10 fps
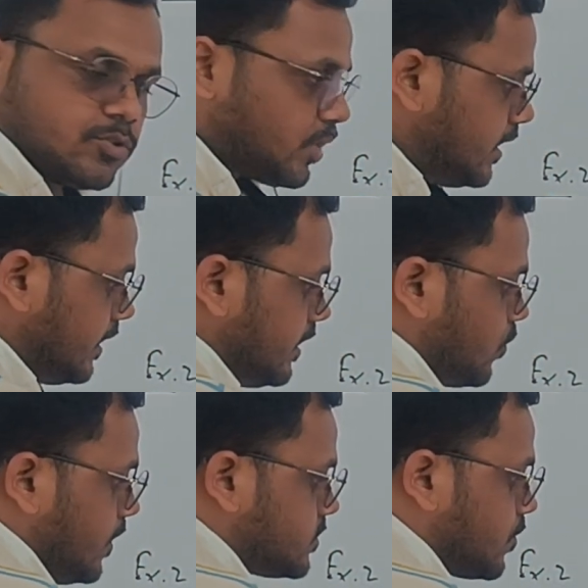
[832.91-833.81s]
Totally
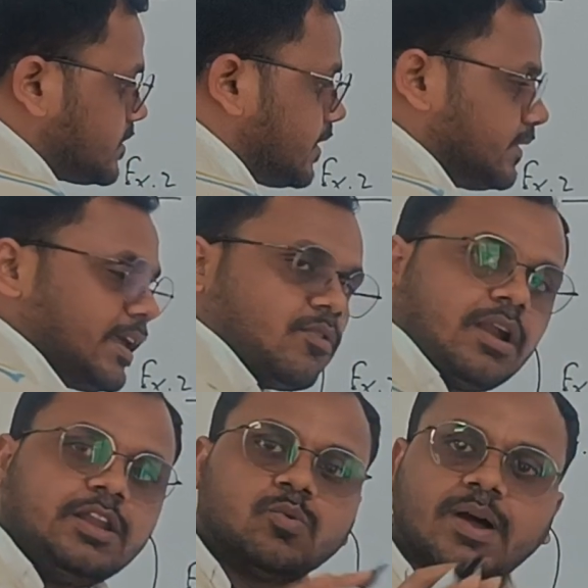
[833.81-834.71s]
liquid was there. There
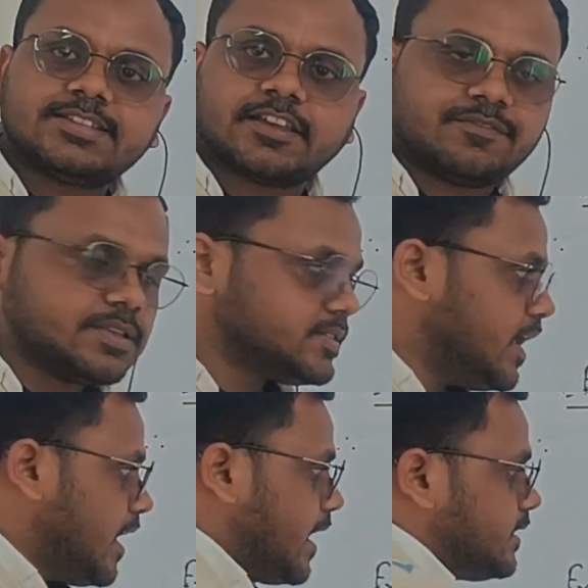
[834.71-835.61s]
only one surface,
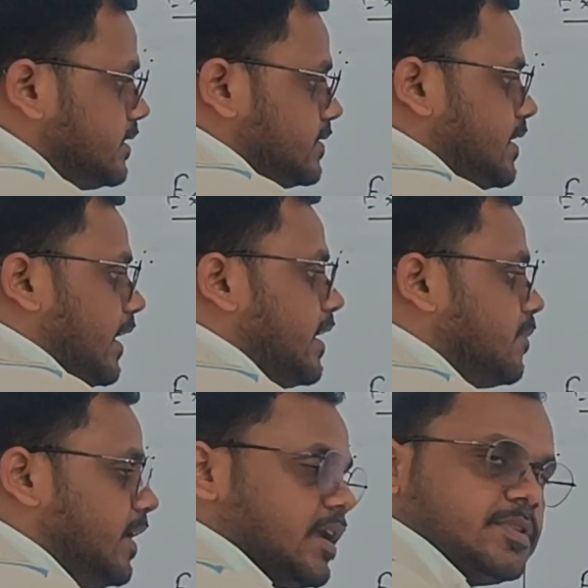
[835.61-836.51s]
and this is the air
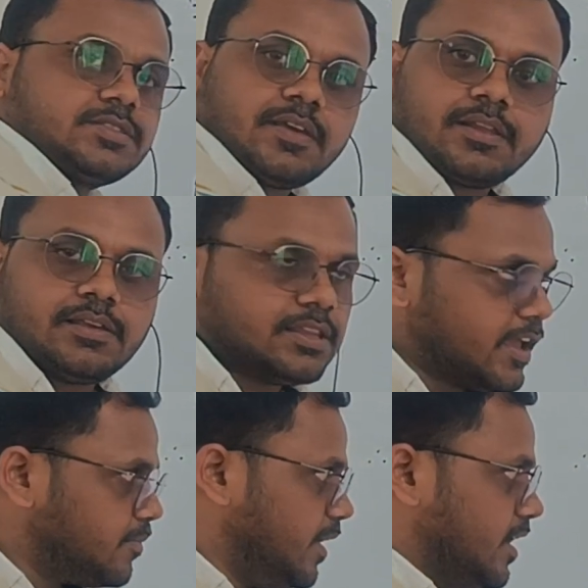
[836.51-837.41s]
medium is there in the
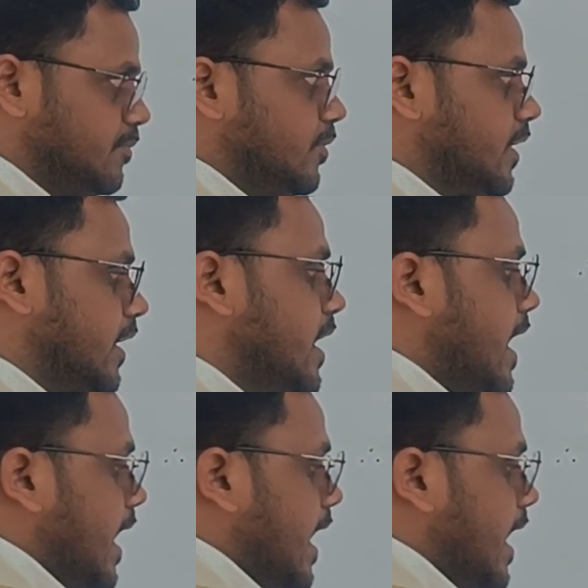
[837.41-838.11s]
air medium. Okay.